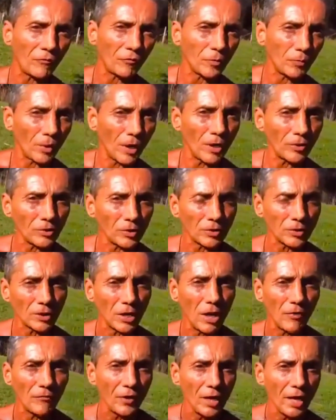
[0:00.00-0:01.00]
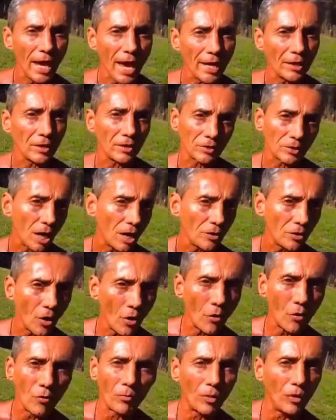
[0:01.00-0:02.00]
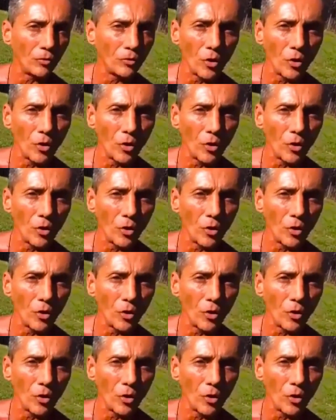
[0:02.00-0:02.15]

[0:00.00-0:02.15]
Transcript: repairs itself, and it is unknowable.